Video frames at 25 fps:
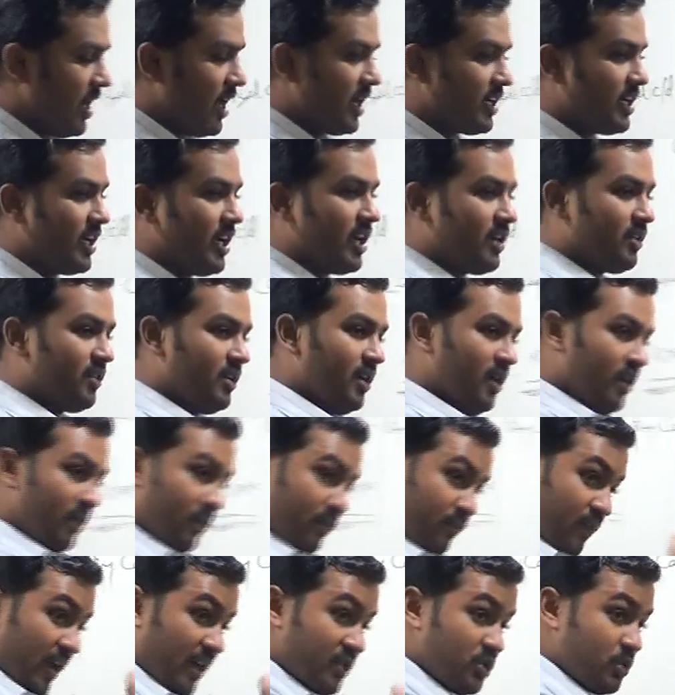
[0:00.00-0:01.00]
Under
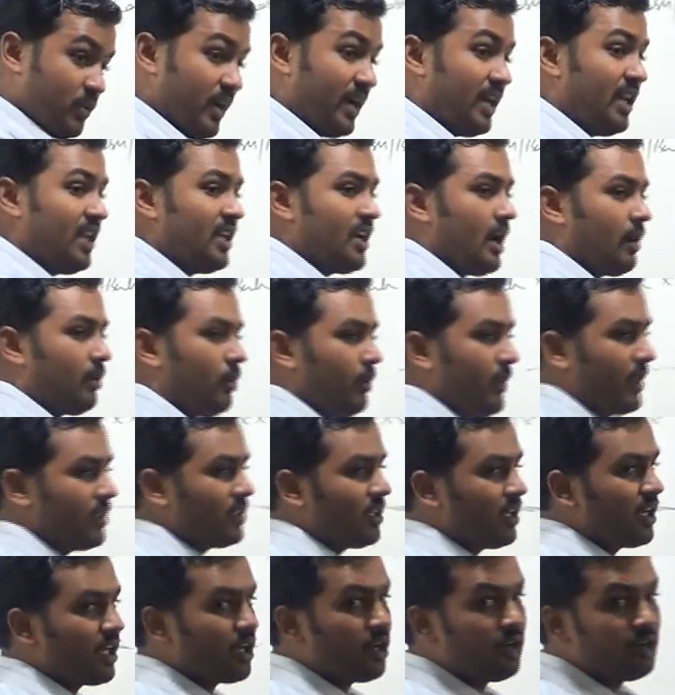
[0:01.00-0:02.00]
fluctuating
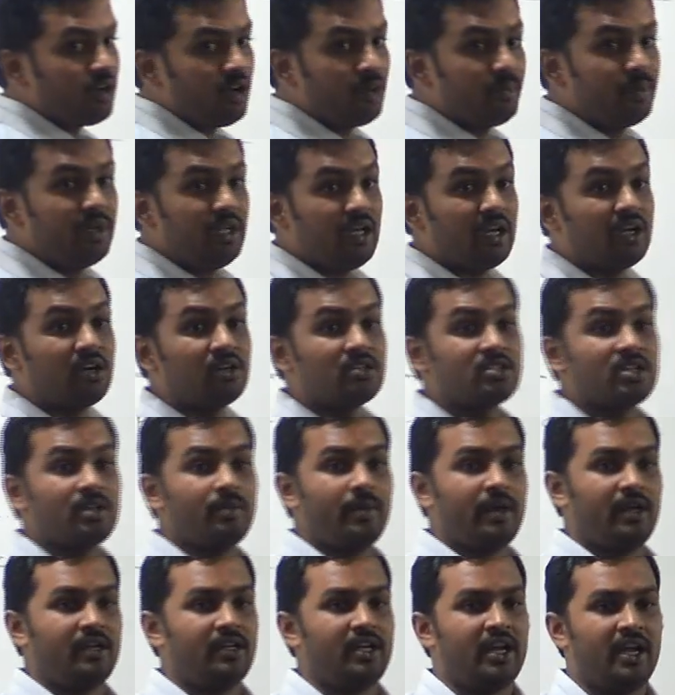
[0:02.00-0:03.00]
capital method account, how many accounts
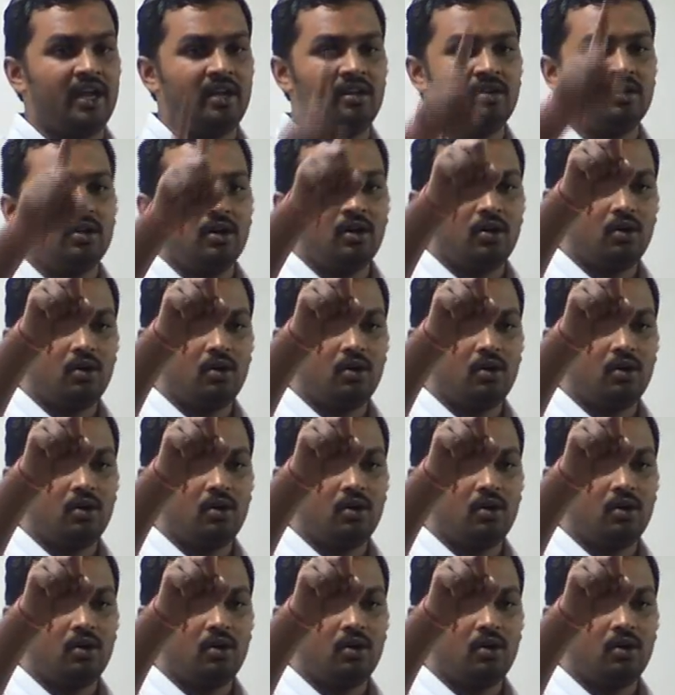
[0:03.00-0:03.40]
are maintained?